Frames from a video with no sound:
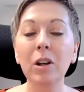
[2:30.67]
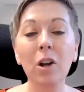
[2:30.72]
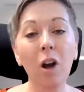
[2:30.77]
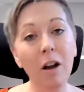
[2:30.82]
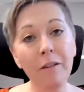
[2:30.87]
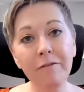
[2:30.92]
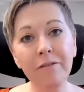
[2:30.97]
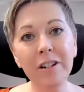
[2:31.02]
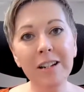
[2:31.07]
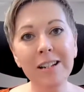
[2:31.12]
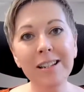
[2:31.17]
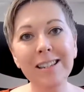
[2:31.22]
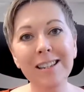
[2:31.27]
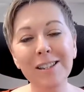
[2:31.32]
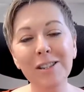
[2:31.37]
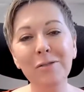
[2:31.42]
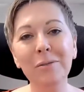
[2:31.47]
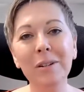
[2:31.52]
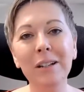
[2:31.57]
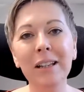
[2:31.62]
confidence
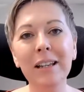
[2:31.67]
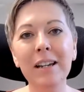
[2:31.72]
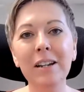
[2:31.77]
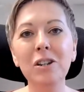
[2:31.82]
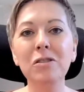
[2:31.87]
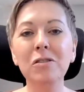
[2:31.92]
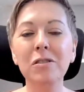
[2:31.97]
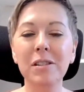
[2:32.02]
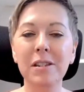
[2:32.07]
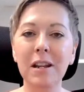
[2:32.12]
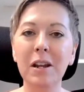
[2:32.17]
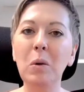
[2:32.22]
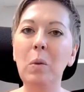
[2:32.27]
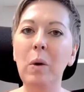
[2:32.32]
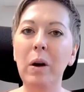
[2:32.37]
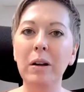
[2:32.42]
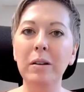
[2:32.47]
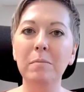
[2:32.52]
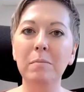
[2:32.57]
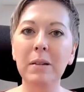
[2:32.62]
is a really interesting
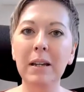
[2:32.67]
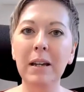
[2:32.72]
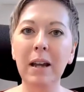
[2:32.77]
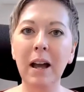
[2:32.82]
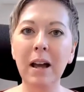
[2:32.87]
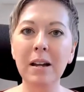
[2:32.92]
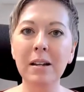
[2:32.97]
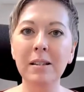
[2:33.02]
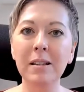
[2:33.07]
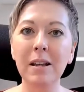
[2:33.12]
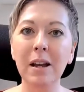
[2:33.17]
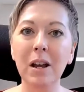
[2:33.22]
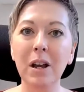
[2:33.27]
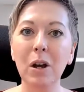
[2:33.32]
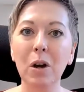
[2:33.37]
one because